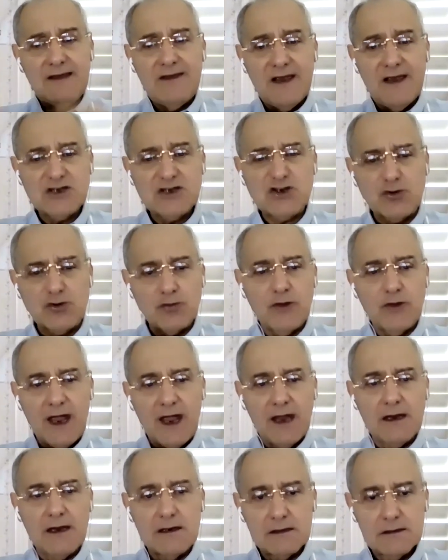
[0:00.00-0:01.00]
teach
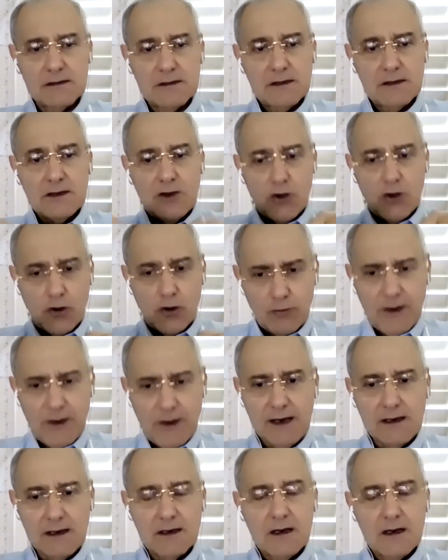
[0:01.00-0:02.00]
today,
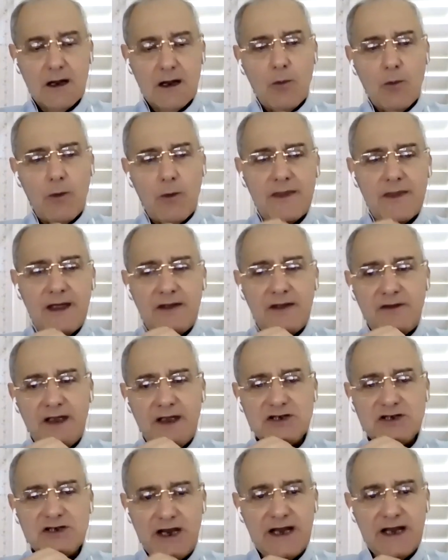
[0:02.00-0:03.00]
what they
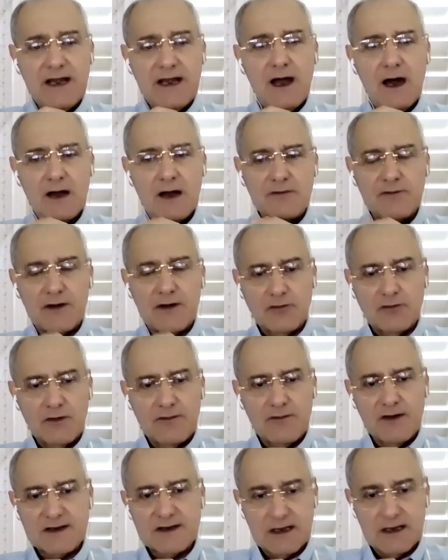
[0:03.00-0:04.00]
teach in Harvard
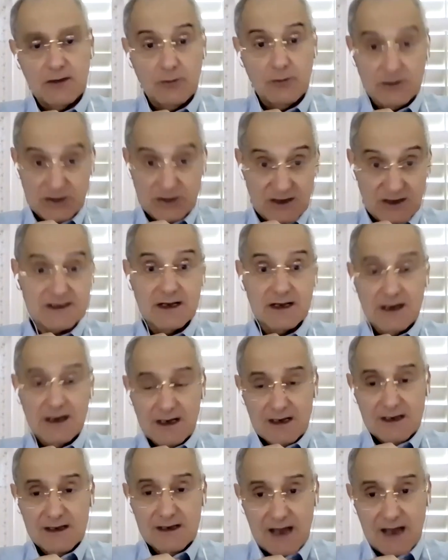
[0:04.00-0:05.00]
University, which is
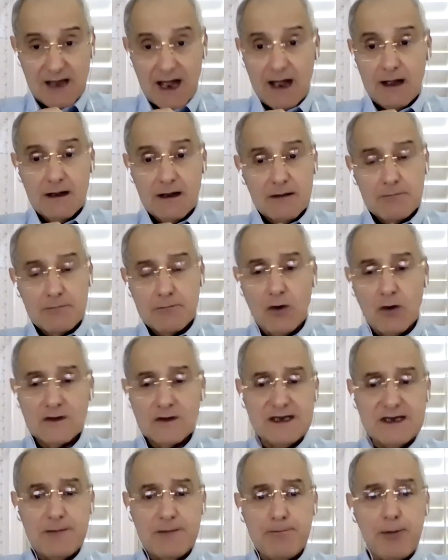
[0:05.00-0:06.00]
the
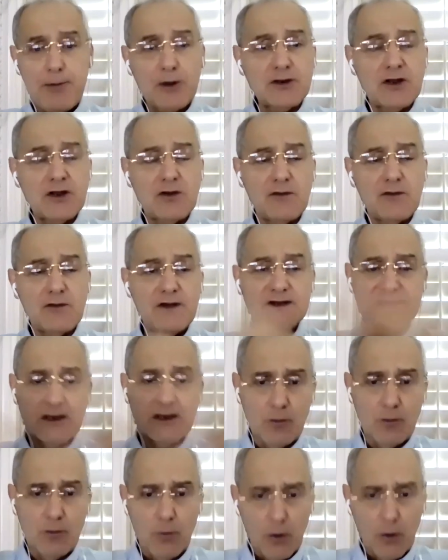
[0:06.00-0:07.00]
most important
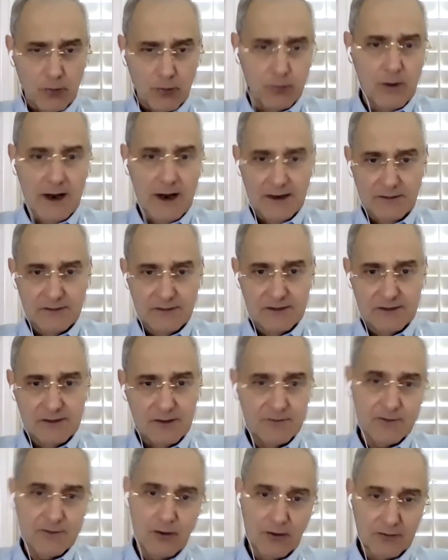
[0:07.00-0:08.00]
university worldwide,
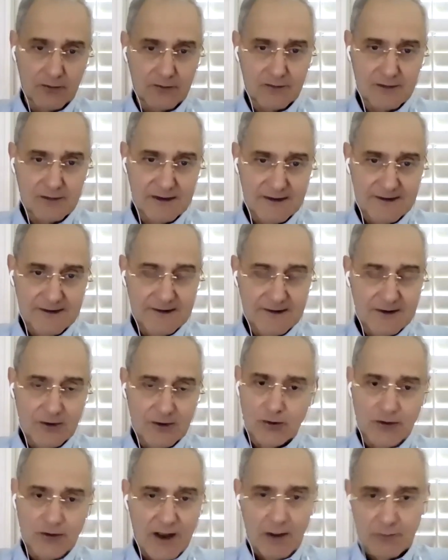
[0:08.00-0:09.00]
of course,
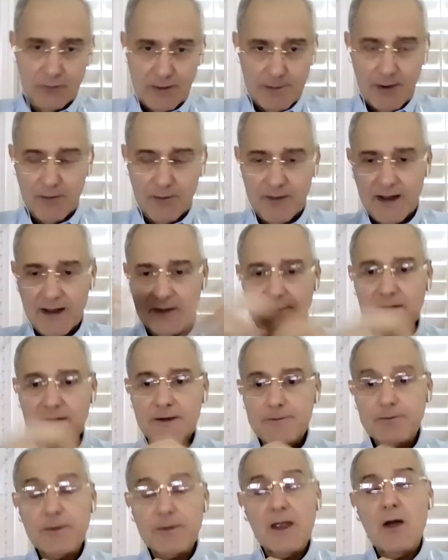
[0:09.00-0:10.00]
no doubt about that.
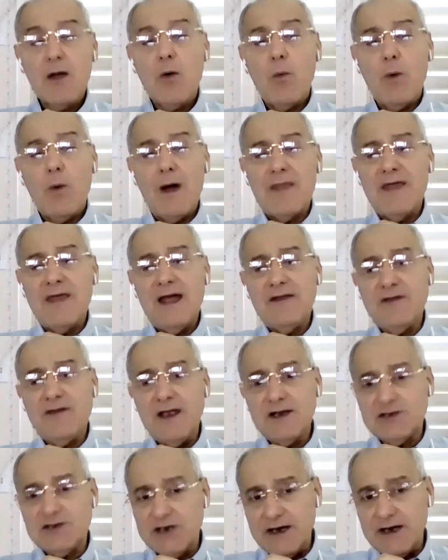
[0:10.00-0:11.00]
What they
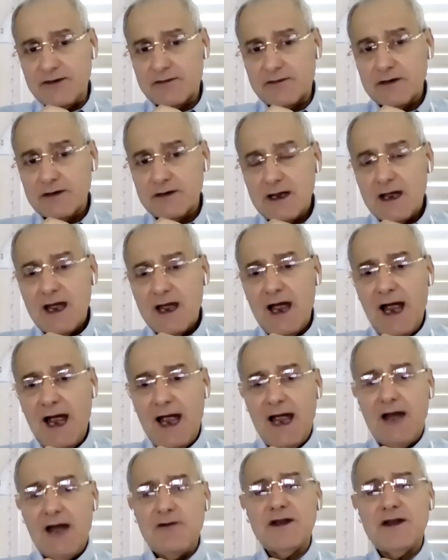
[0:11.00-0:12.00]
teach it,
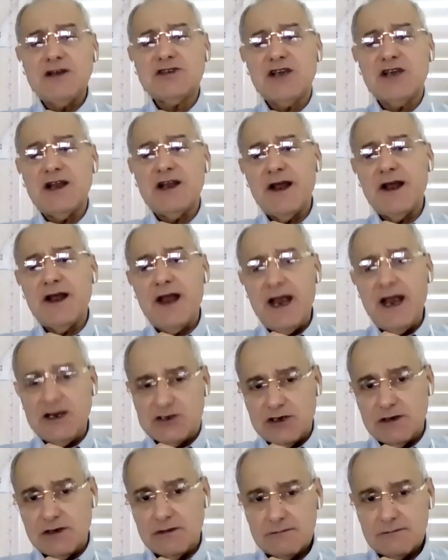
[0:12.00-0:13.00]
every
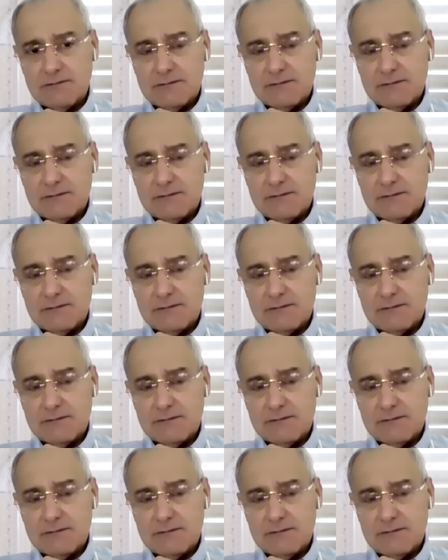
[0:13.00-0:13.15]
generation,